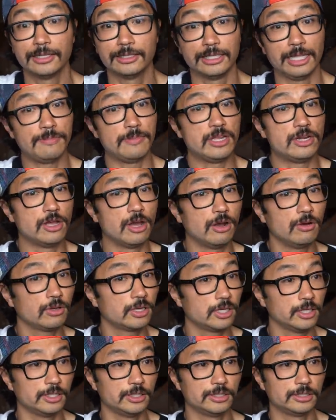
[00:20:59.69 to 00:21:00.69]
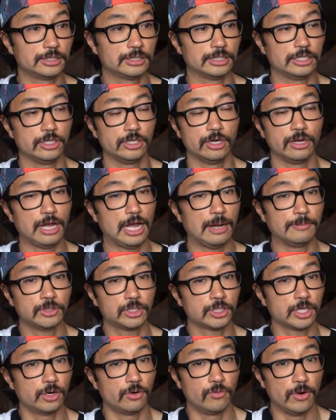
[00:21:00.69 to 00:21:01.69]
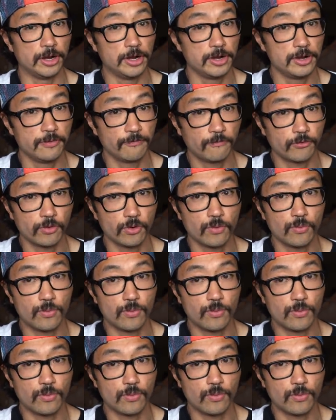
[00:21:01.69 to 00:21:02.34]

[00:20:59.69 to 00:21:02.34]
let me know, because, you know, I'm just going to run in them for